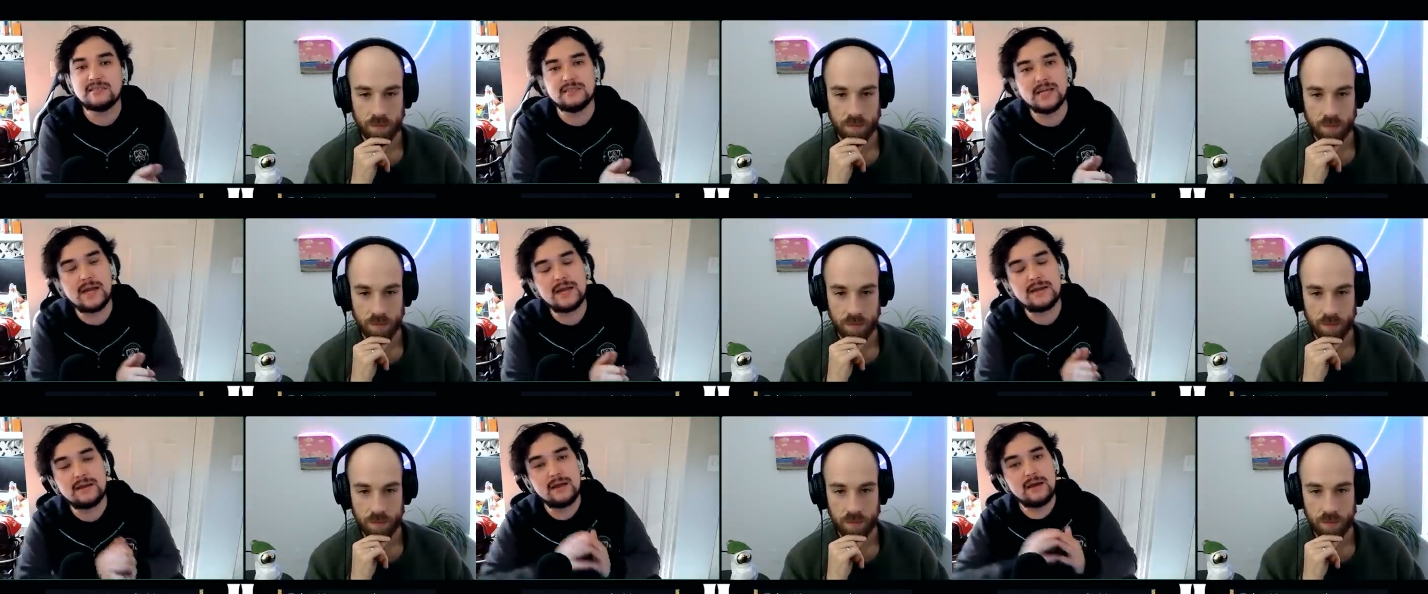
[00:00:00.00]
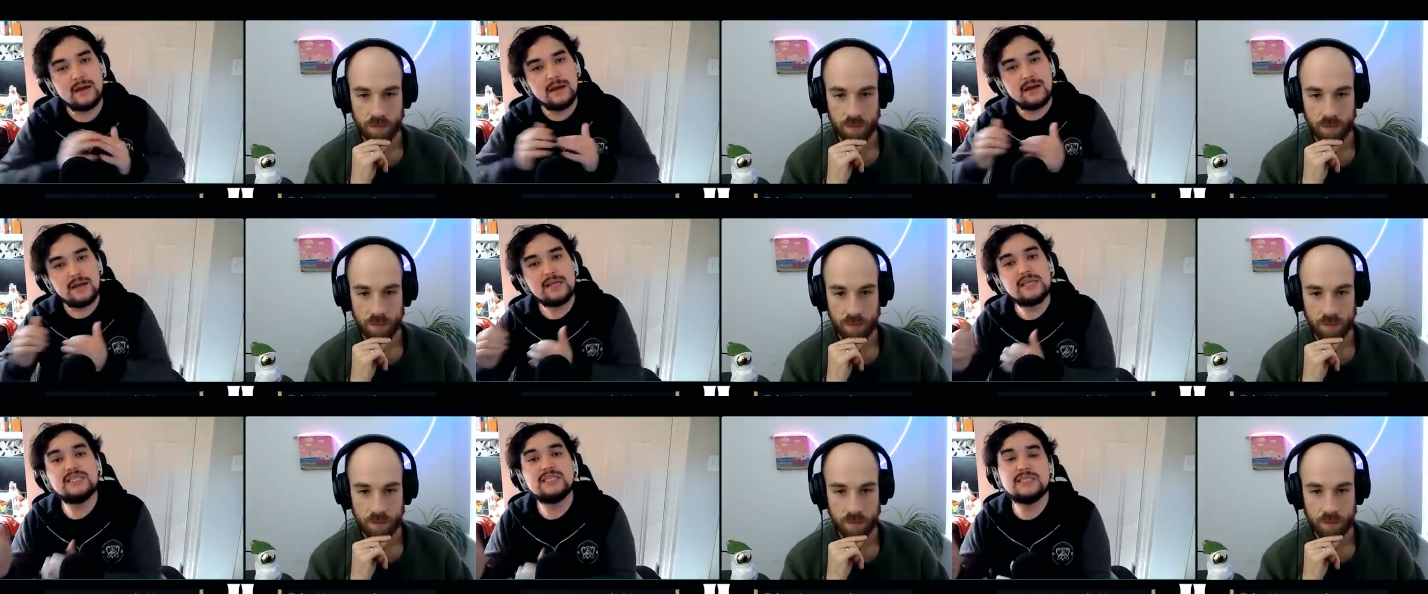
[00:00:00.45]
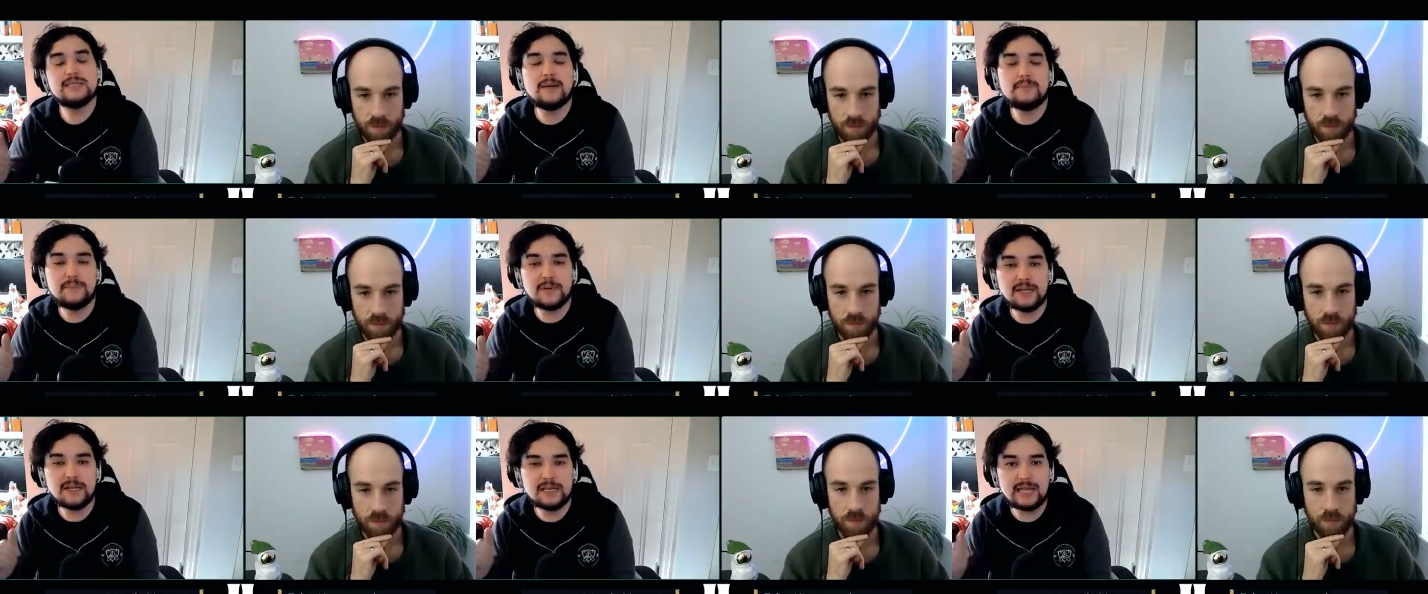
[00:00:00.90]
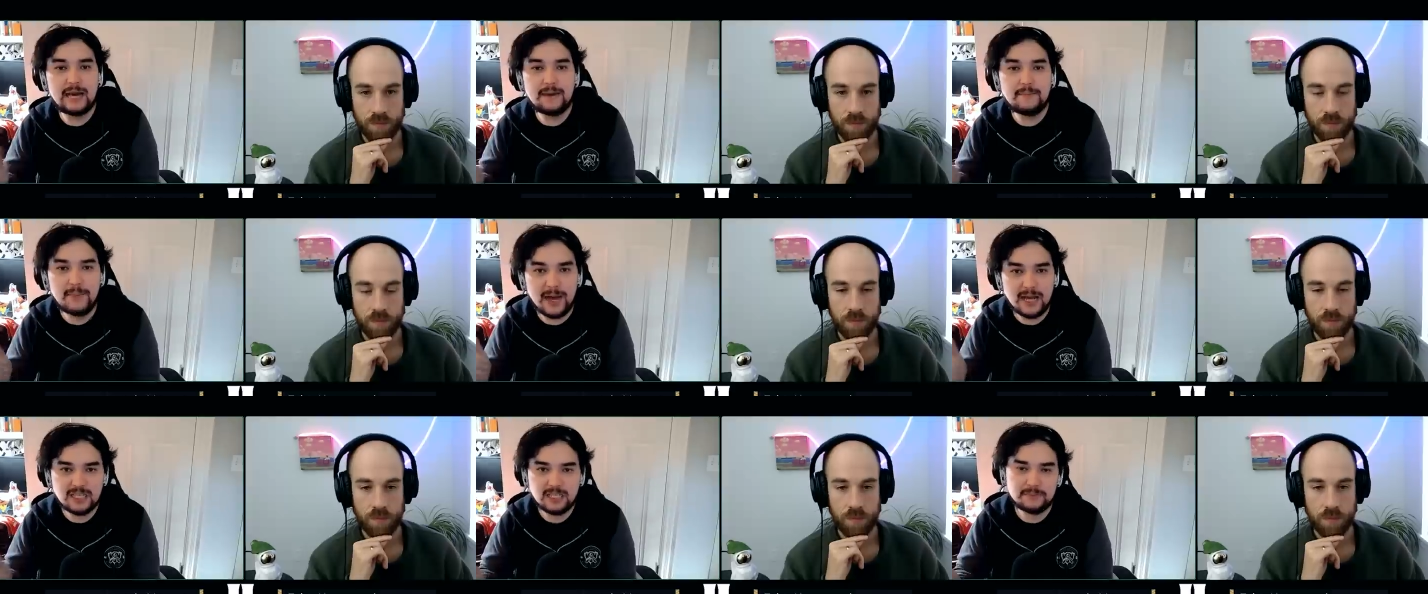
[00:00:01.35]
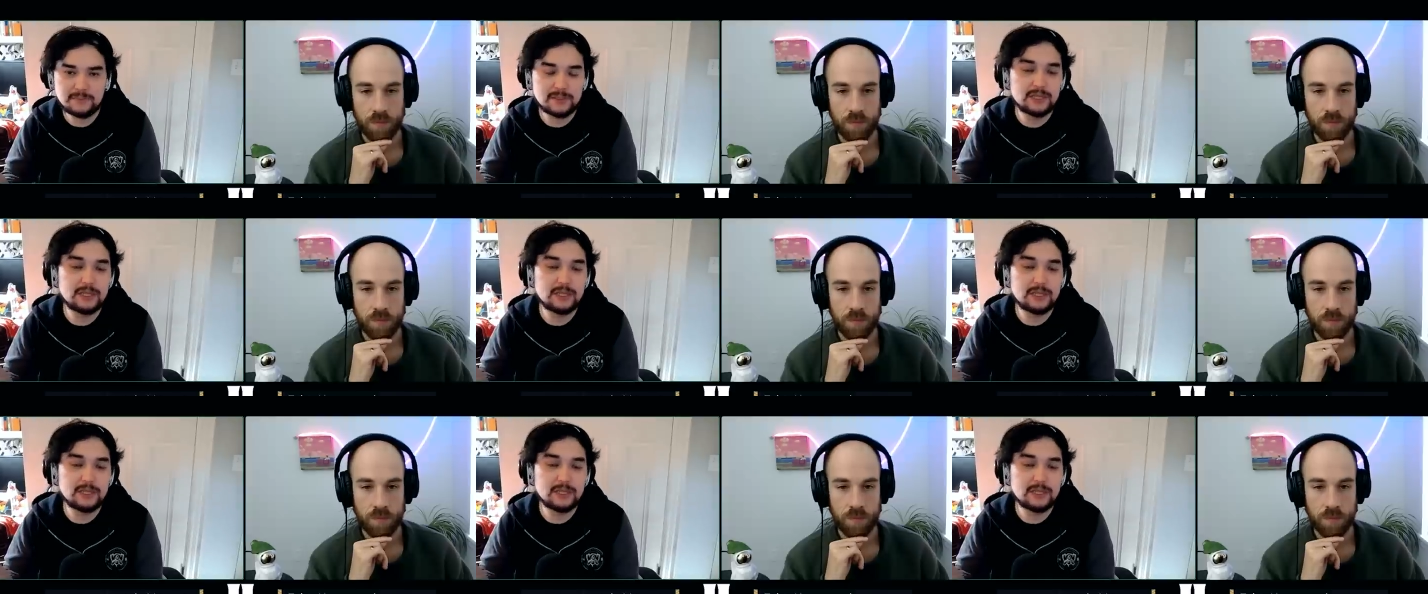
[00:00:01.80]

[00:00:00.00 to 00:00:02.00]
Speaker 1: And then you step into that matchup,